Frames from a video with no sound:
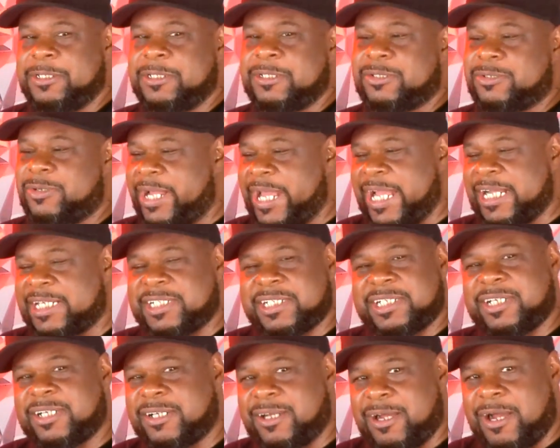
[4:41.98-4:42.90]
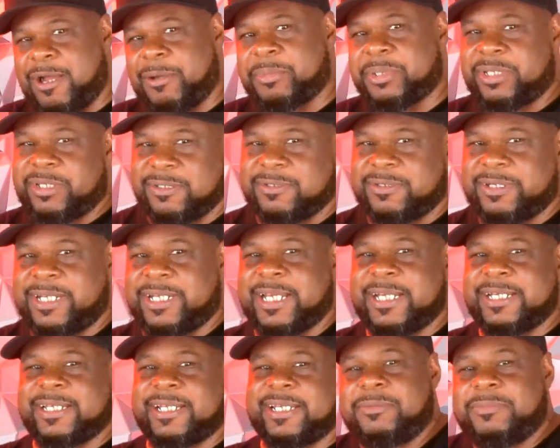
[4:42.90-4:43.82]
Little action and comedy. I
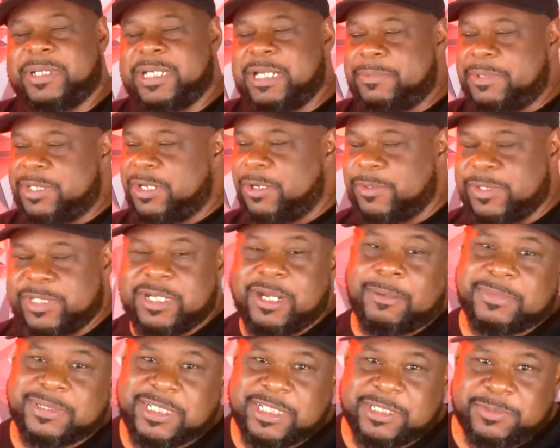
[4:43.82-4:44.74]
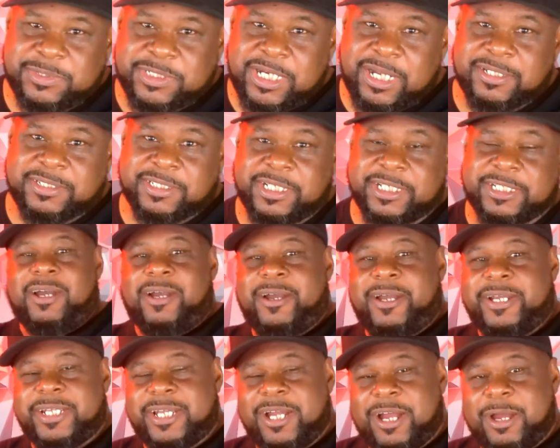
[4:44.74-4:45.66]
like that. But let me know in the comment section what y'all think. All
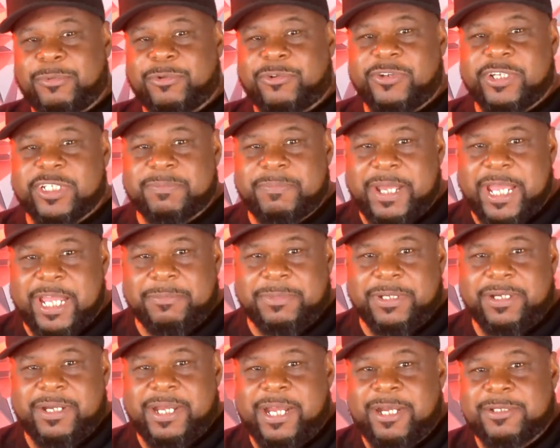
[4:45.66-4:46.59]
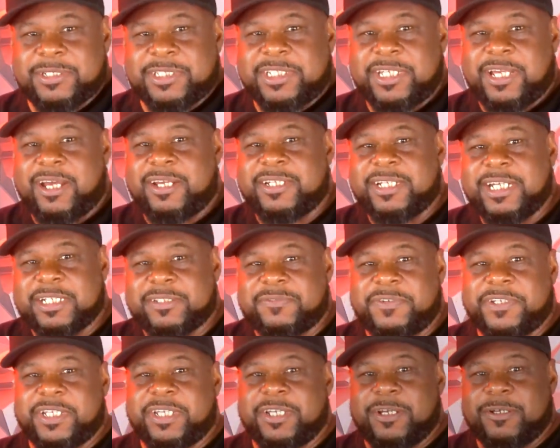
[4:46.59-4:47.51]
right, y'all. I'm Chris Magma. I'll see y'all in the next
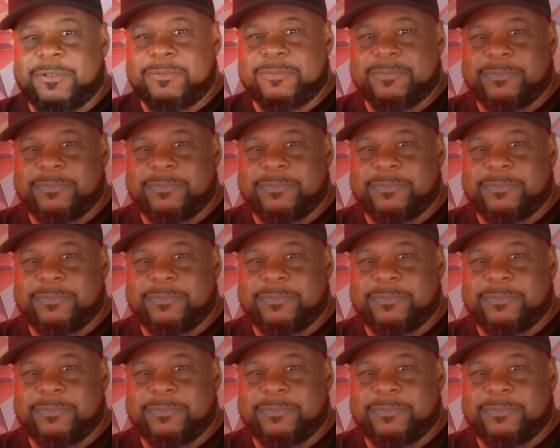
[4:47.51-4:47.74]
video.